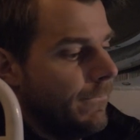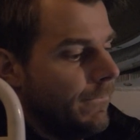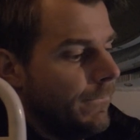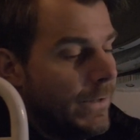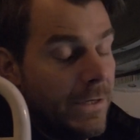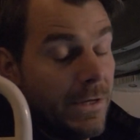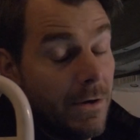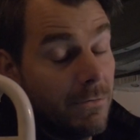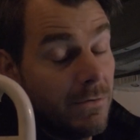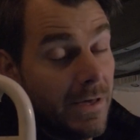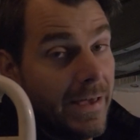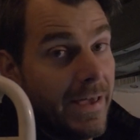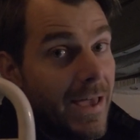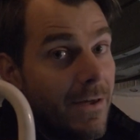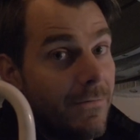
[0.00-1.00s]
We don't
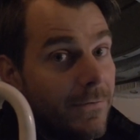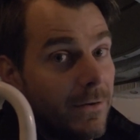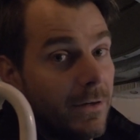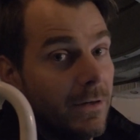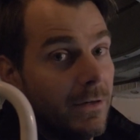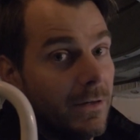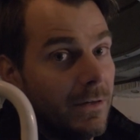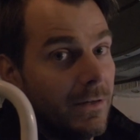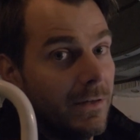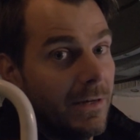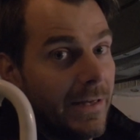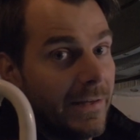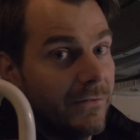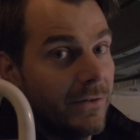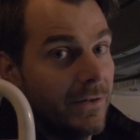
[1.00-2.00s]
have an
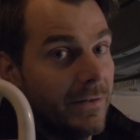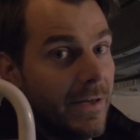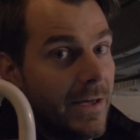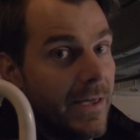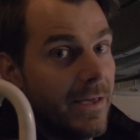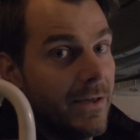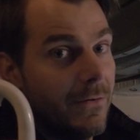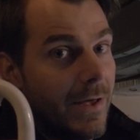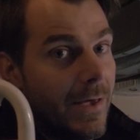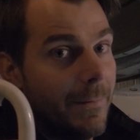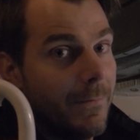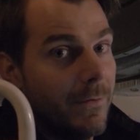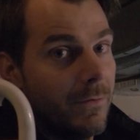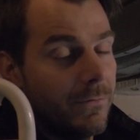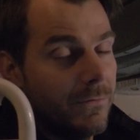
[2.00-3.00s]
electric
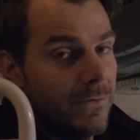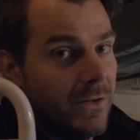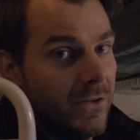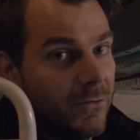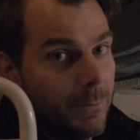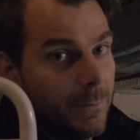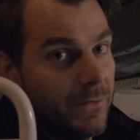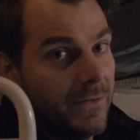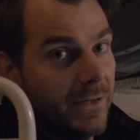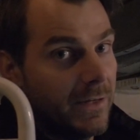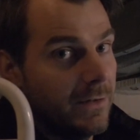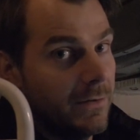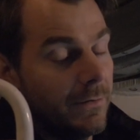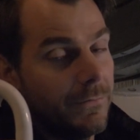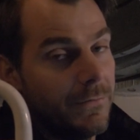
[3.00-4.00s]
diagram of this
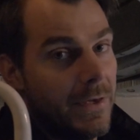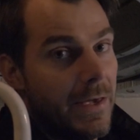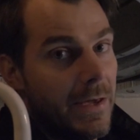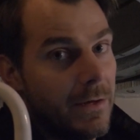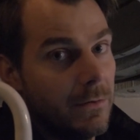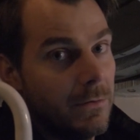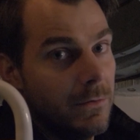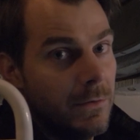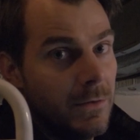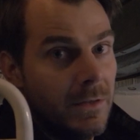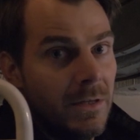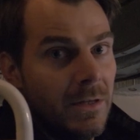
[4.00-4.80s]
particular vehicle.